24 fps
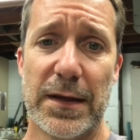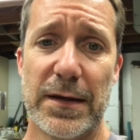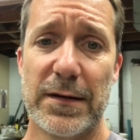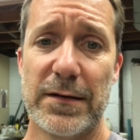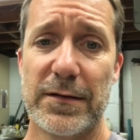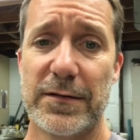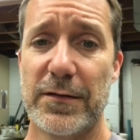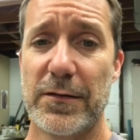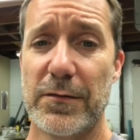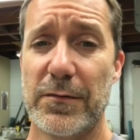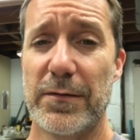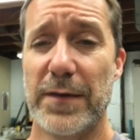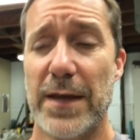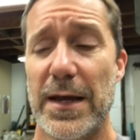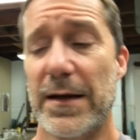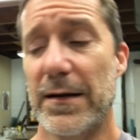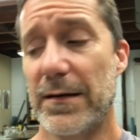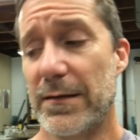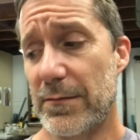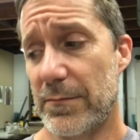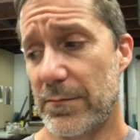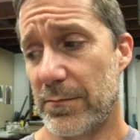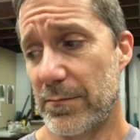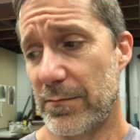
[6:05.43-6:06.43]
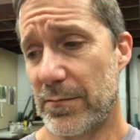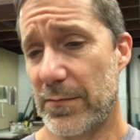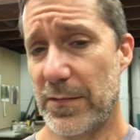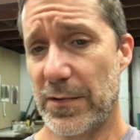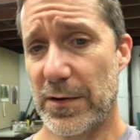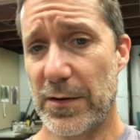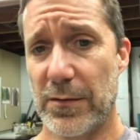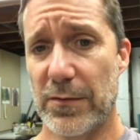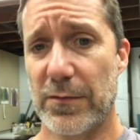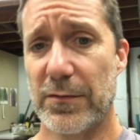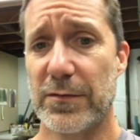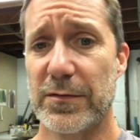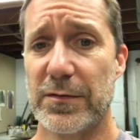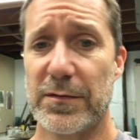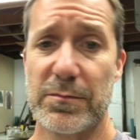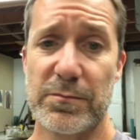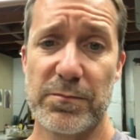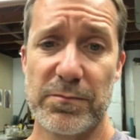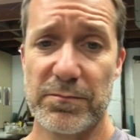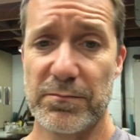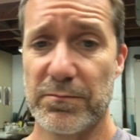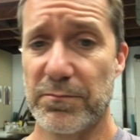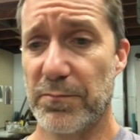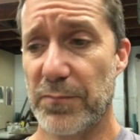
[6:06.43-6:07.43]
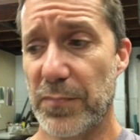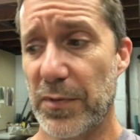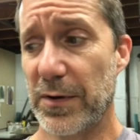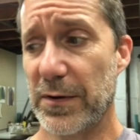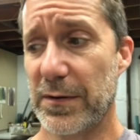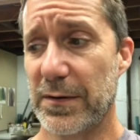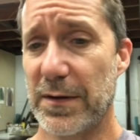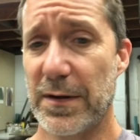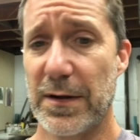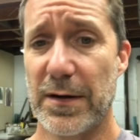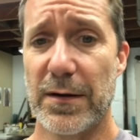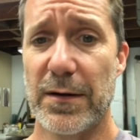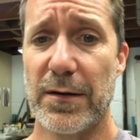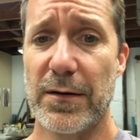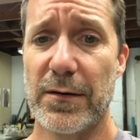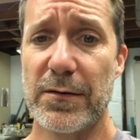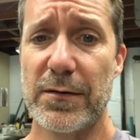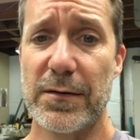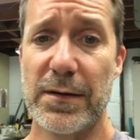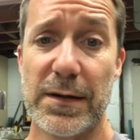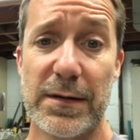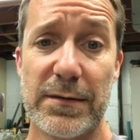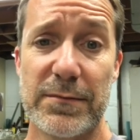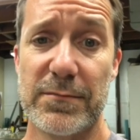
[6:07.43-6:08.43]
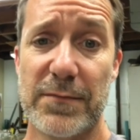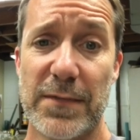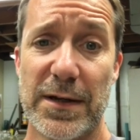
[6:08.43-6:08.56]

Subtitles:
So that little book there that